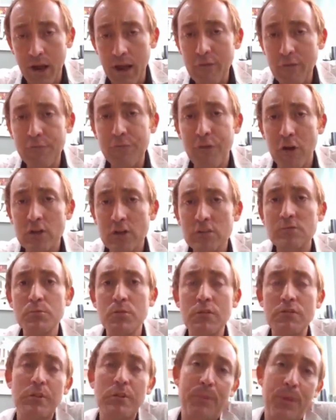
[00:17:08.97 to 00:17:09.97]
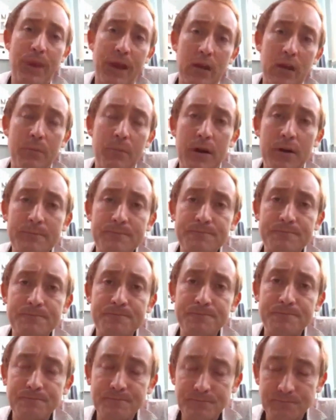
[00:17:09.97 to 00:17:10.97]
When I first moved to Panama
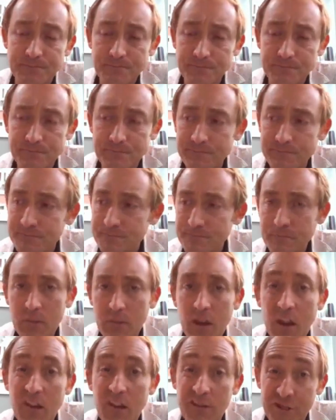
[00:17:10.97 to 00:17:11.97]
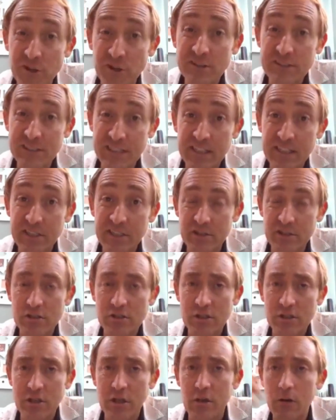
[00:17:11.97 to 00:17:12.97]
13
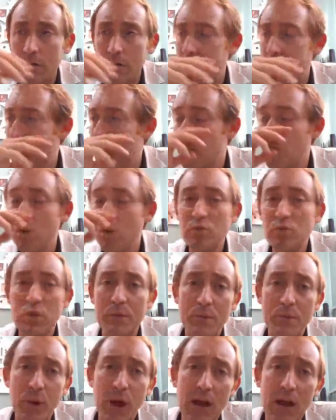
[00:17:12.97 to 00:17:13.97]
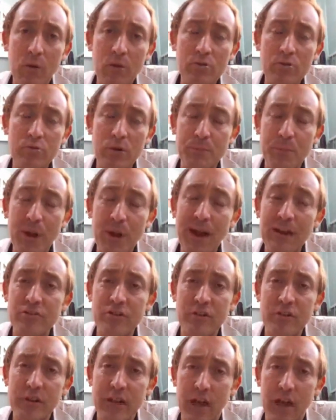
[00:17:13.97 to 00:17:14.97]
years ago, was when
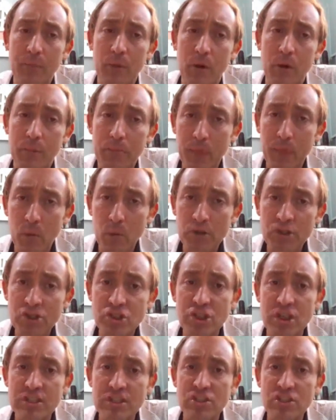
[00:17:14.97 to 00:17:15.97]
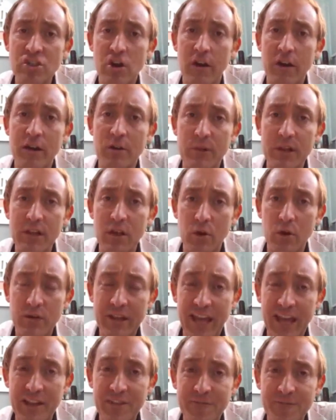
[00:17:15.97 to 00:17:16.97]
Procter & Gamble was just starting to
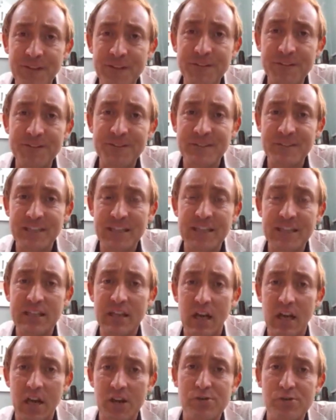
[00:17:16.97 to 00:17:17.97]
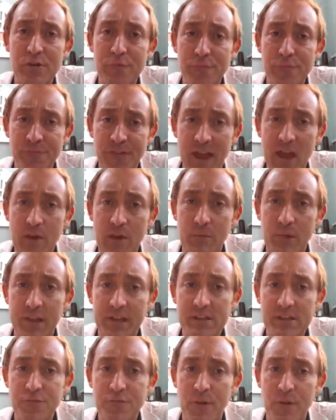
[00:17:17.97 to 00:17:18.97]
relocate 1,500
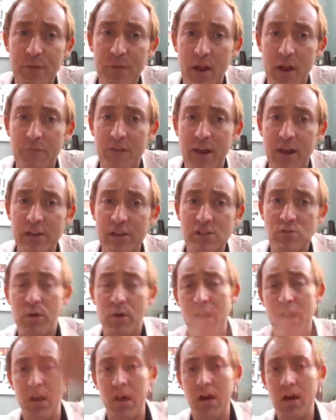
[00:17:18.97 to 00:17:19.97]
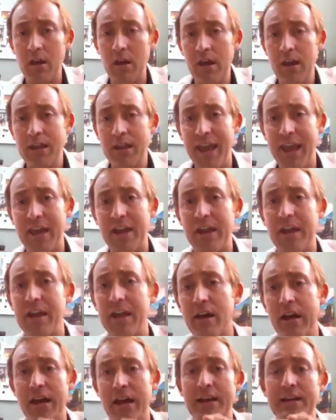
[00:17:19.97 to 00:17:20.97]
families from their Venezuela,
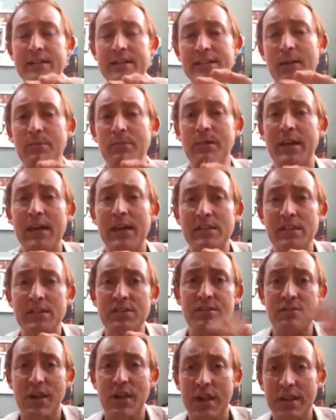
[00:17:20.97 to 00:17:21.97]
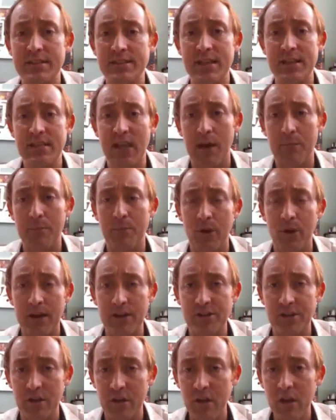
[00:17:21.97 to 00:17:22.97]
Canada, and in some cases, United States
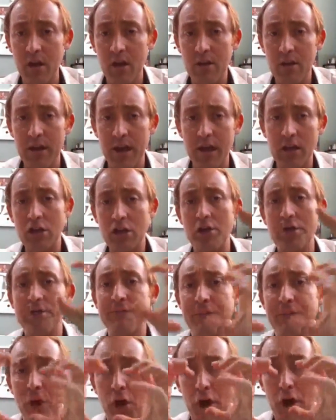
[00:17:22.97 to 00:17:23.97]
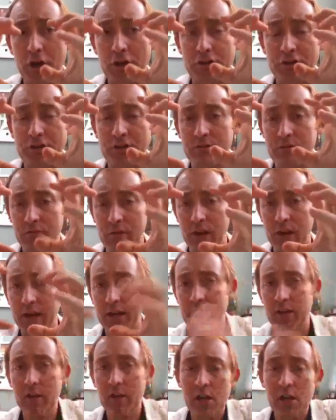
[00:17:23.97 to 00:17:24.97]
operation. They converged,
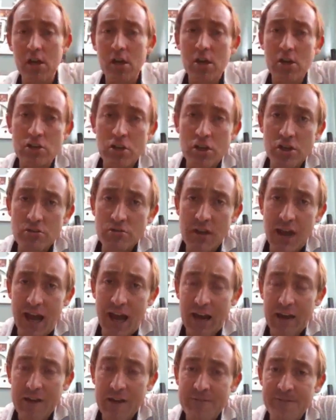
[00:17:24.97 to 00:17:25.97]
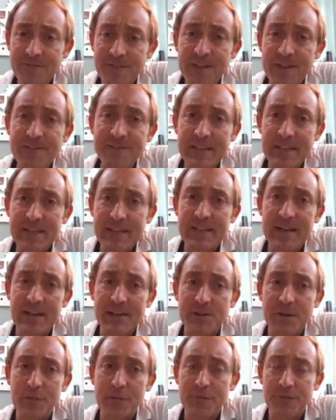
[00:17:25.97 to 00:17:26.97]
right? So you got
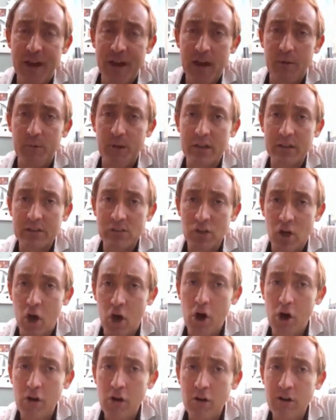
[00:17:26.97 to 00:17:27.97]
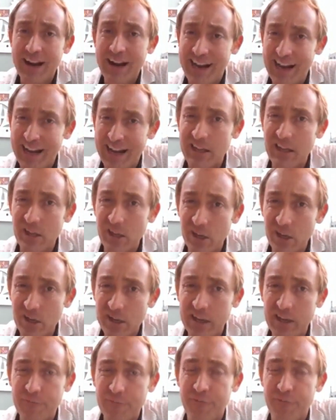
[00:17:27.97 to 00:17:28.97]
1,500 families all kind of
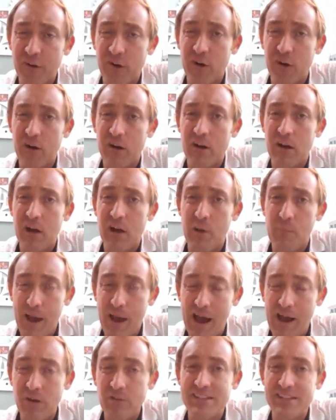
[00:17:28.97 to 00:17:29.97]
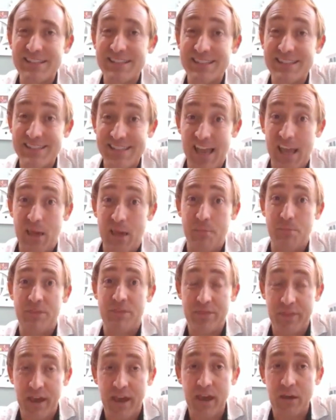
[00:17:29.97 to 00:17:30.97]
looking for about the same
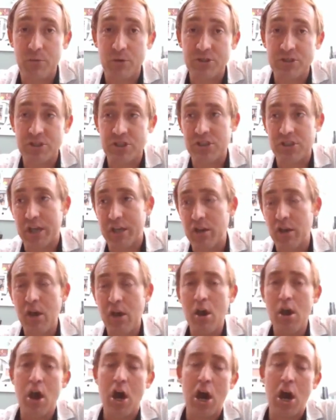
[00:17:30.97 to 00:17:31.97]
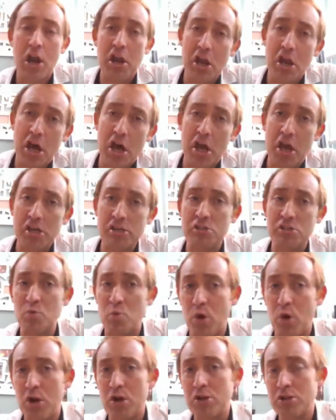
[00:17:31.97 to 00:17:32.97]
thing, which is like a nice
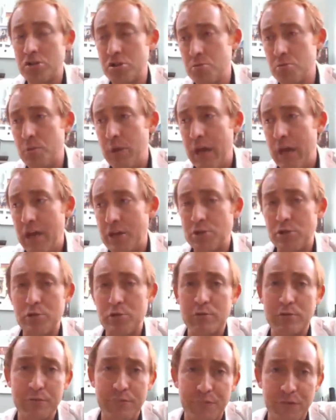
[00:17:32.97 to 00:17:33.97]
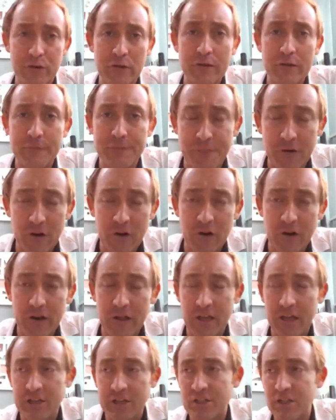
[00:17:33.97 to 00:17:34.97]
one or two bedroom, fully
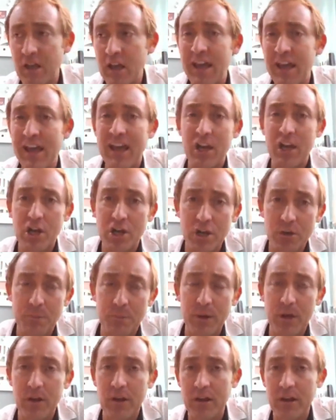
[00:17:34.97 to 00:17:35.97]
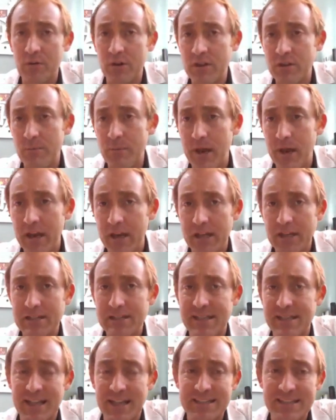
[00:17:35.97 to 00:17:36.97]
furnished, in a good building with
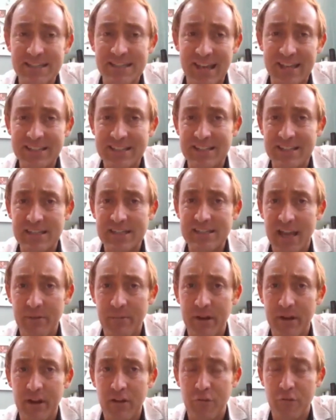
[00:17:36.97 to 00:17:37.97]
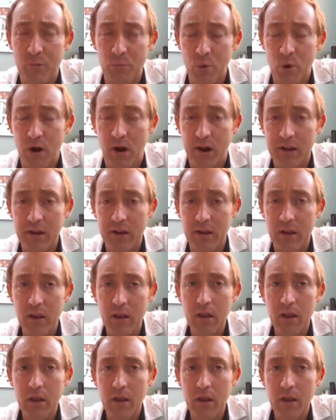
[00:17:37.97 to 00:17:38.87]
amenities that's less than 10 minutes from work.